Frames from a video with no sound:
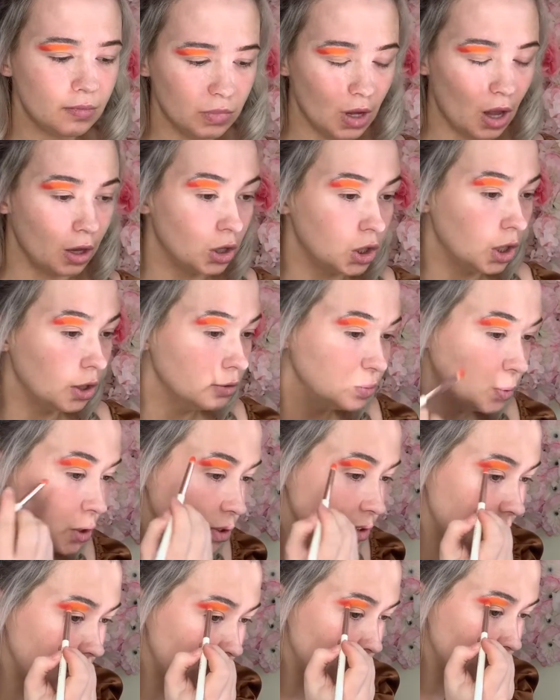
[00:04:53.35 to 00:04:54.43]
and close, because
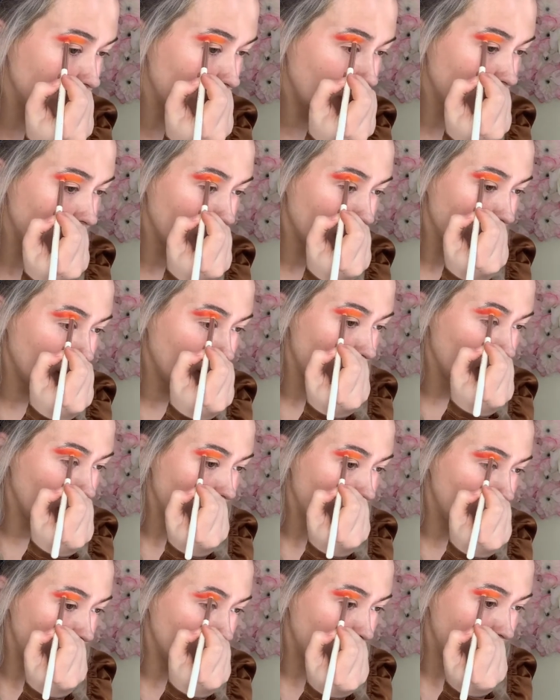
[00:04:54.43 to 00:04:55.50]
then you're gonna
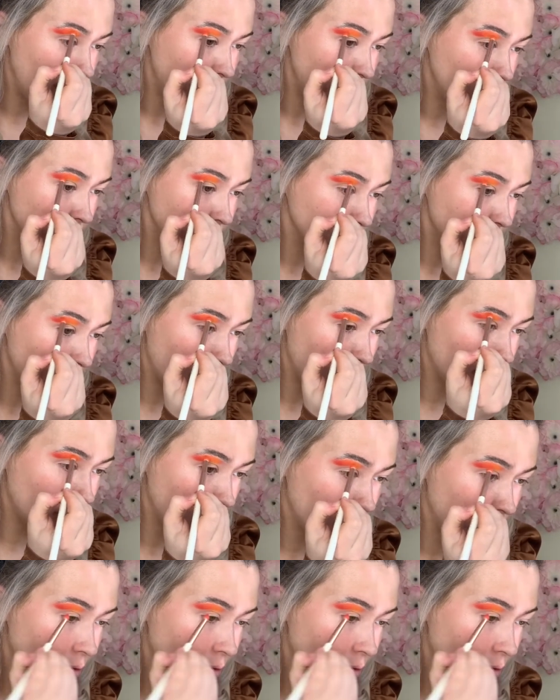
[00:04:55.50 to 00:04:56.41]
keep using them